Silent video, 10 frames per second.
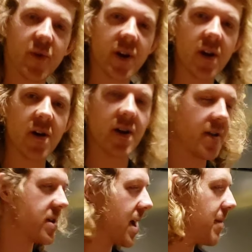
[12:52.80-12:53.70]
pretty good
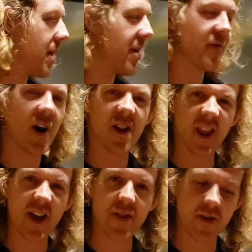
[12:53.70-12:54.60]
in the time. I mean, I've got
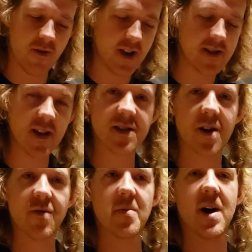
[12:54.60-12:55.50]
like
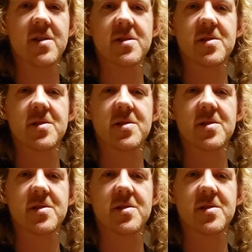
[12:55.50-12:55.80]
3,600 miles